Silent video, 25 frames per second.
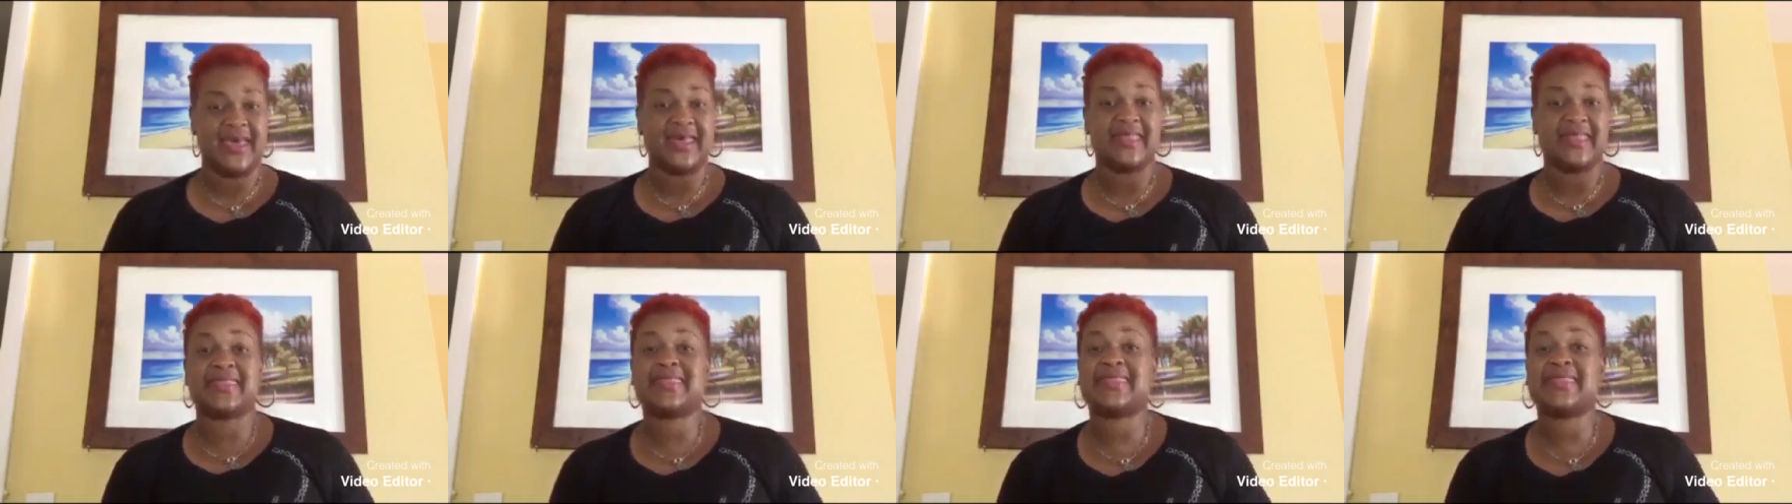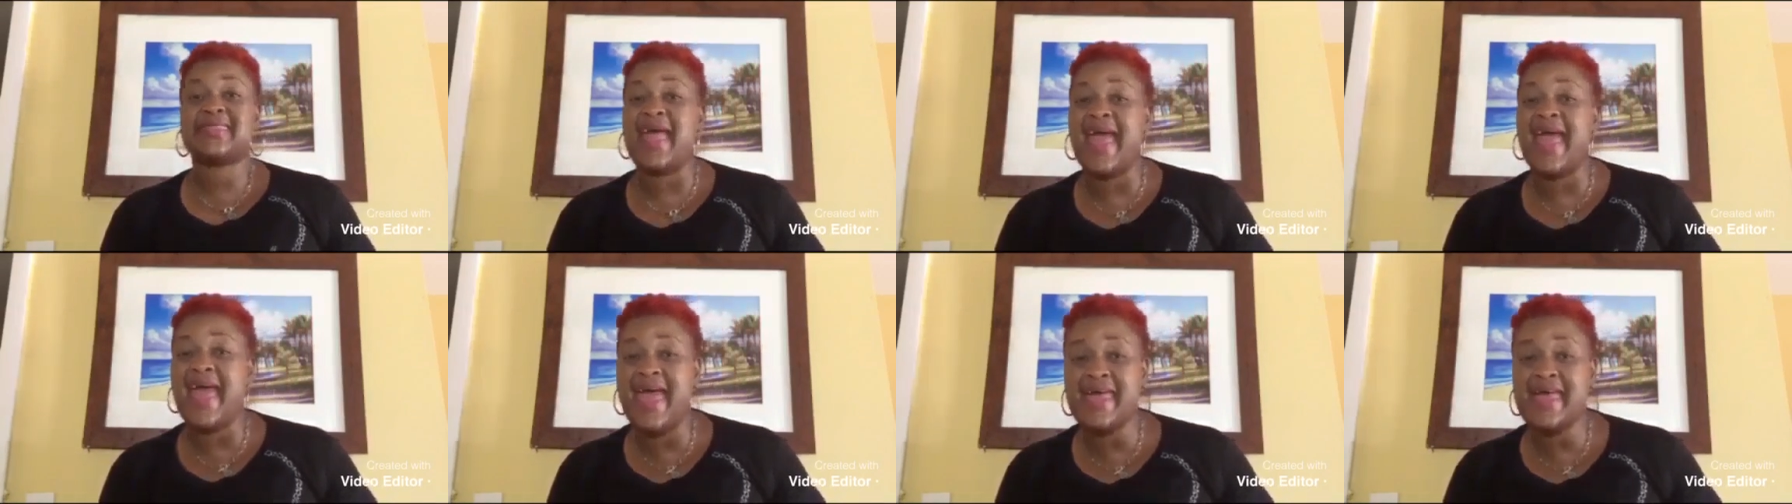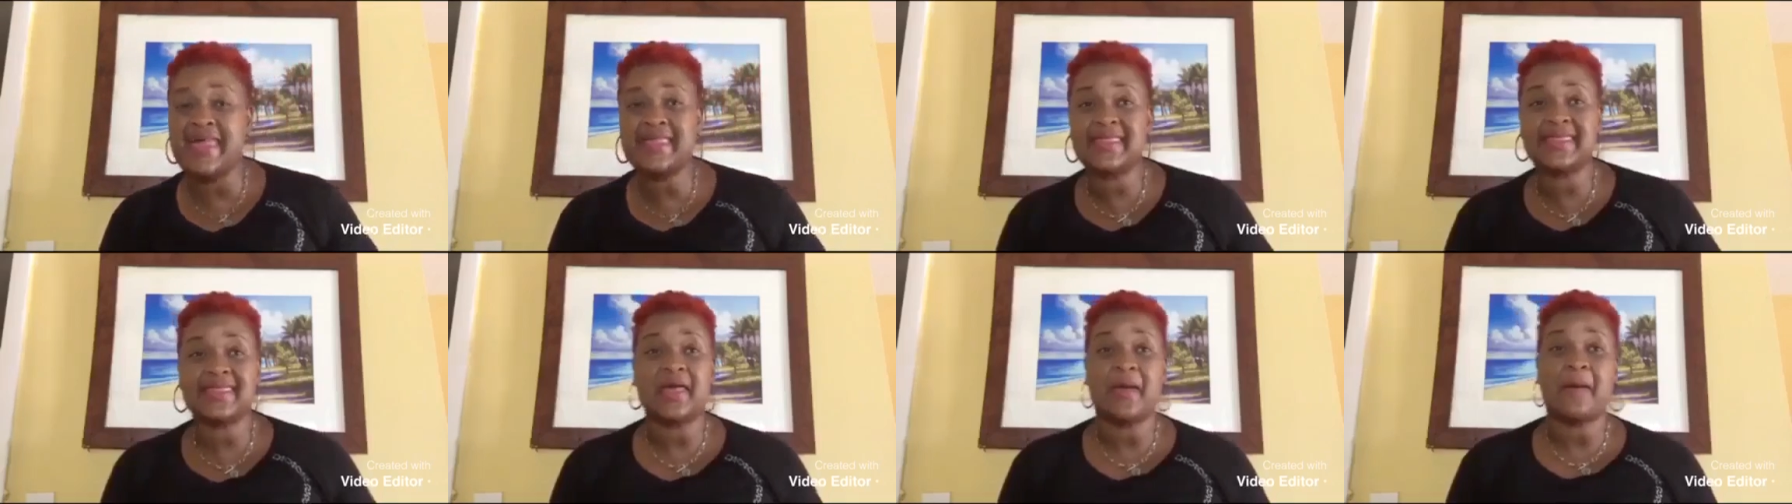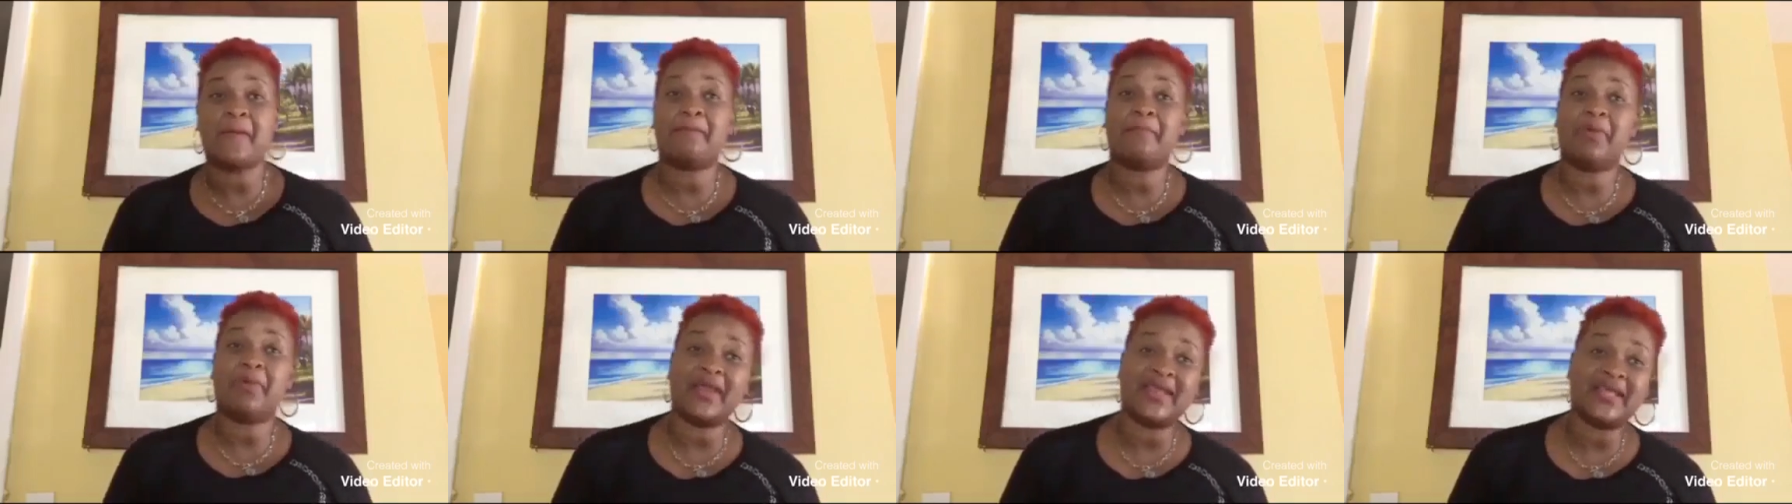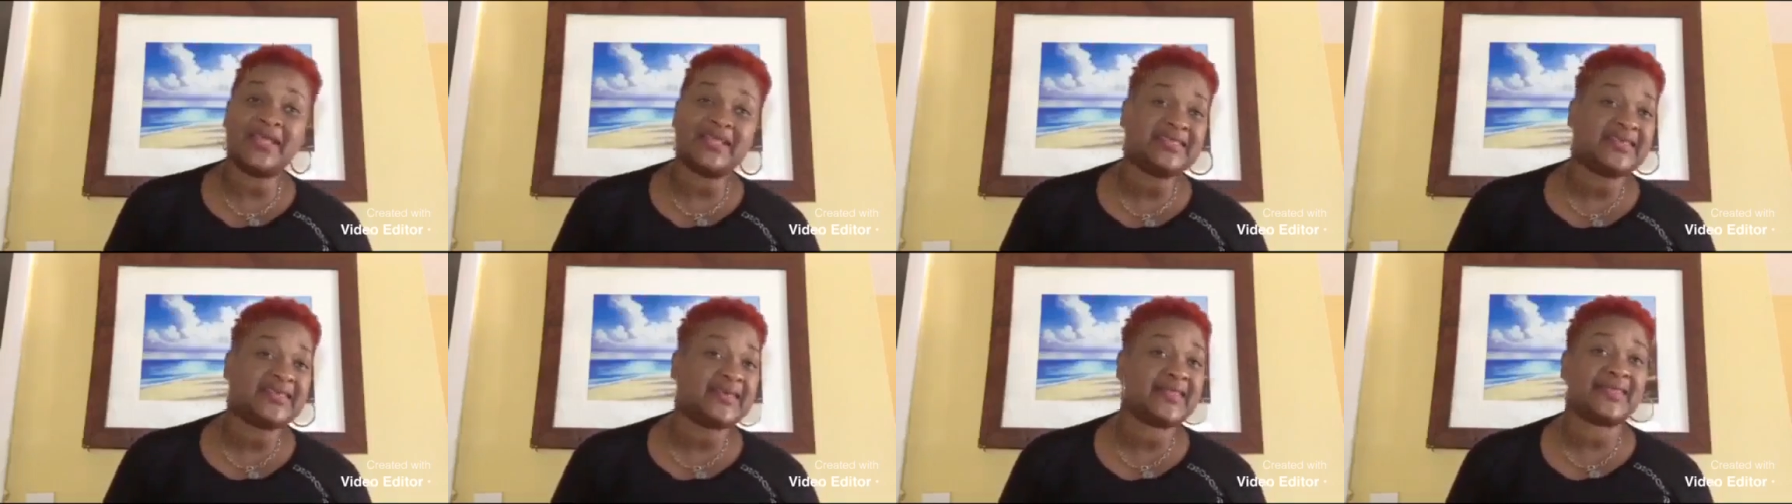Science,
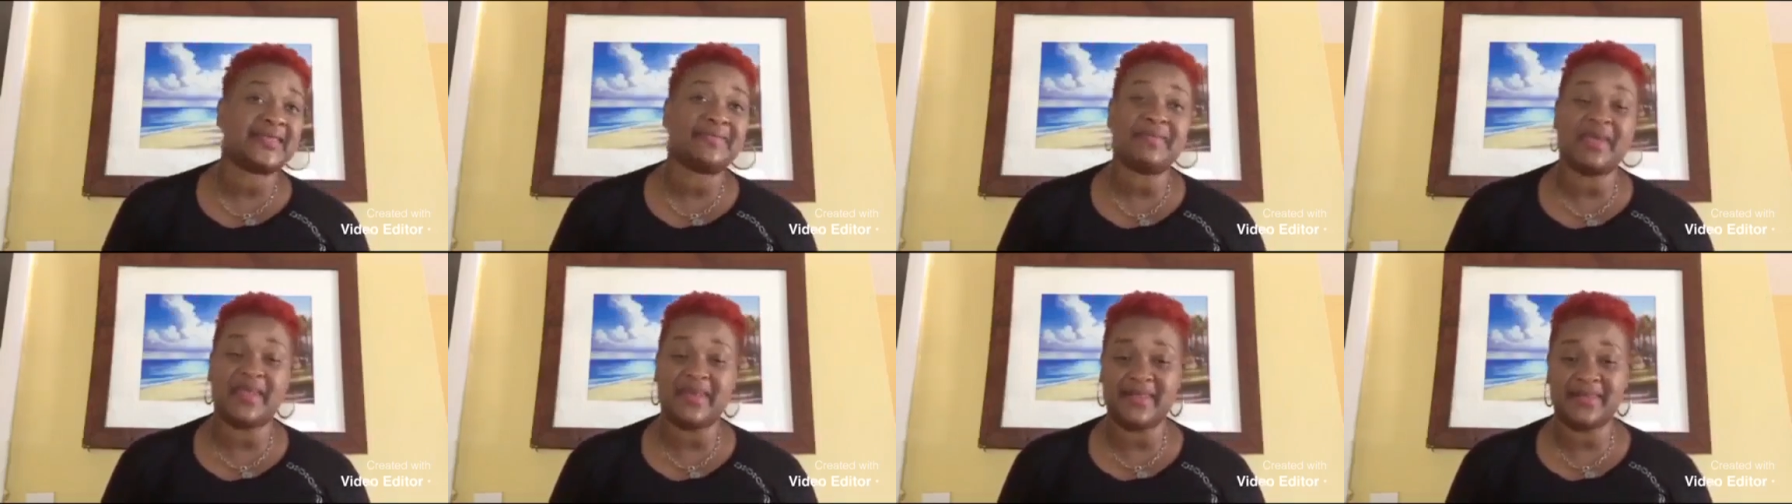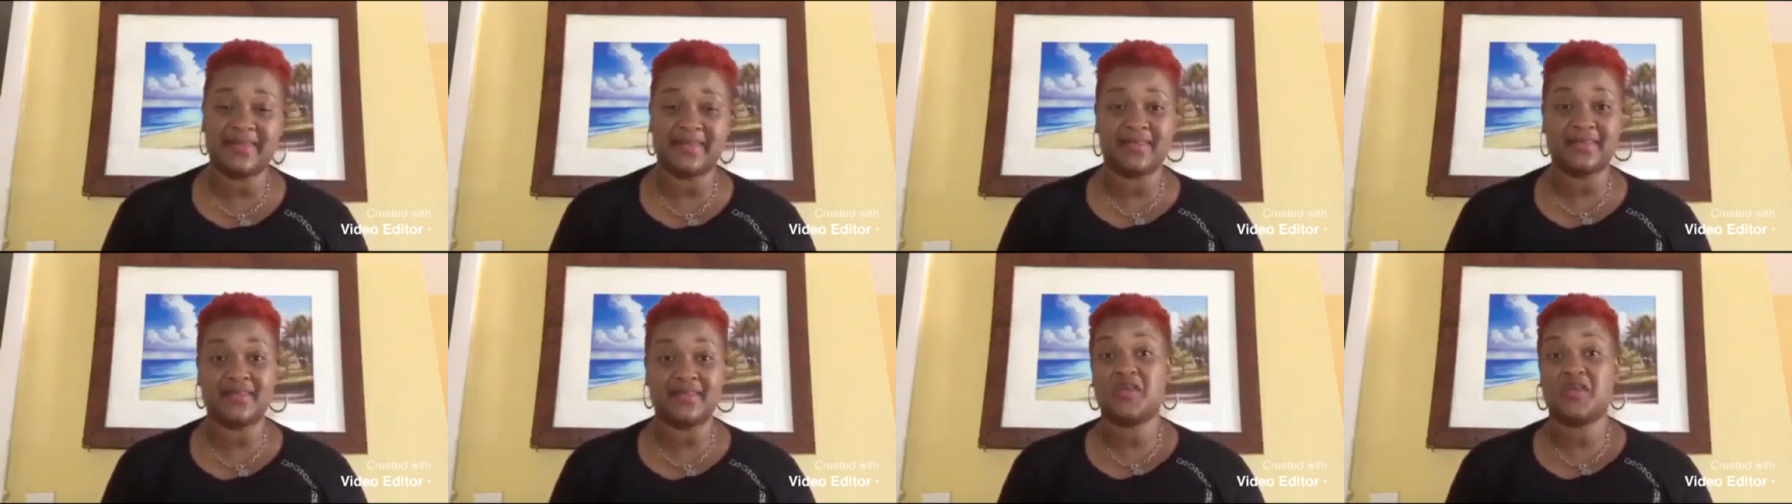politics, medicine,